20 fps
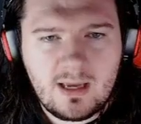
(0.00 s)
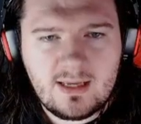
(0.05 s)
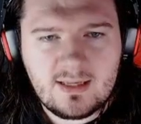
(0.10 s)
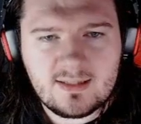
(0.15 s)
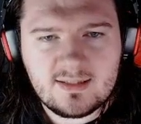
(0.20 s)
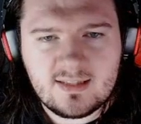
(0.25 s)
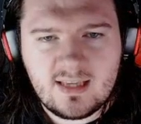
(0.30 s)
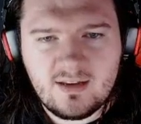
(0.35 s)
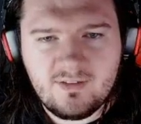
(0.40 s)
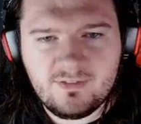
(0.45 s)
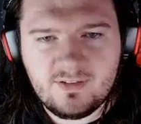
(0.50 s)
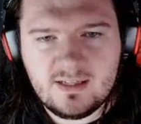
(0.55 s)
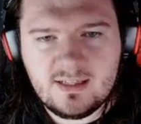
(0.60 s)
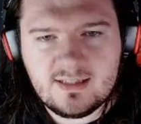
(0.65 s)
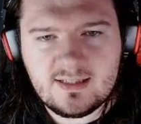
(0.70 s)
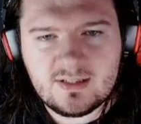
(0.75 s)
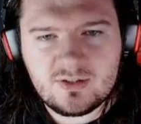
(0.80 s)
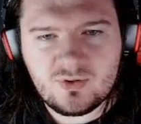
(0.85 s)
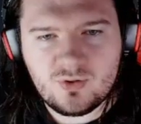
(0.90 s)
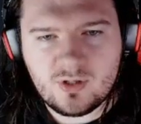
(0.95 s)
safely
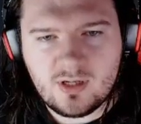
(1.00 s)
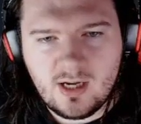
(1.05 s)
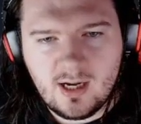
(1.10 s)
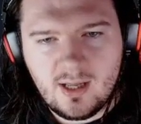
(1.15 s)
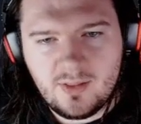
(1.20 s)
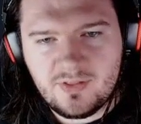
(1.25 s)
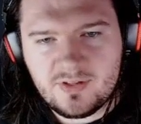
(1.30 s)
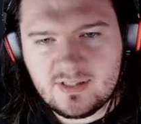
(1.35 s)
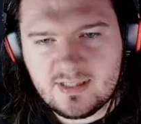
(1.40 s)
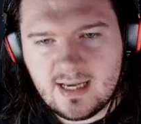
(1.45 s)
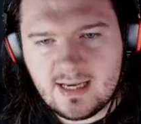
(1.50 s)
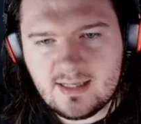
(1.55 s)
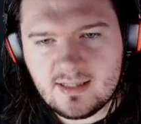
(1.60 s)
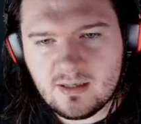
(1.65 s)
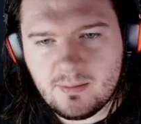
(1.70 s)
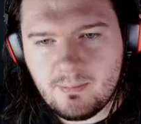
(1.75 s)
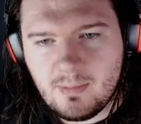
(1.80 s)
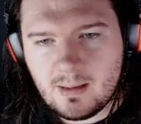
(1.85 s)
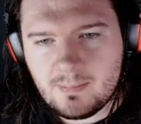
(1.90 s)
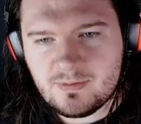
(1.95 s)
disregard the data
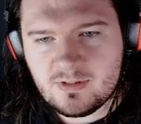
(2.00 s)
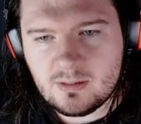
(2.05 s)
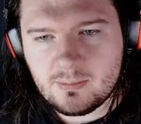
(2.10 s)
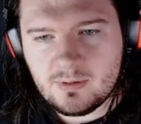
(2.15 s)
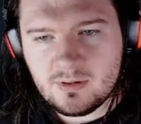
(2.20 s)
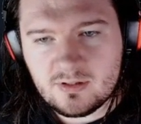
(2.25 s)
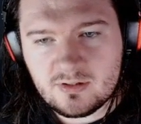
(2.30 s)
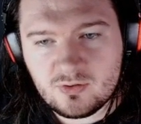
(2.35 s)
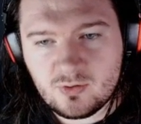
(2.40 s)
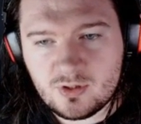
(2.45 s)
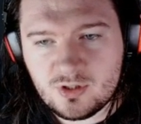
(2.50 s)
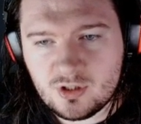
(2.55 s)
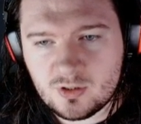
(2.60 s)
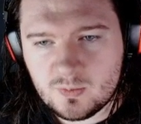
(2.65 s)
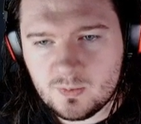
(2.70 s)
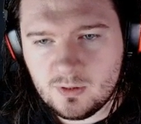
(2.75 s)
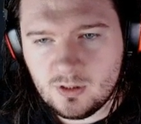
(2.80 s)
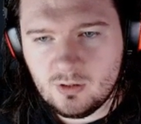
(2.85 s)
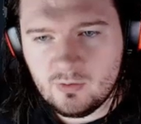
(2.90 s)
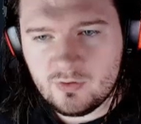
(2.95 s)
and maps that are in the screenshots
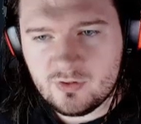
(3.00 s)
below.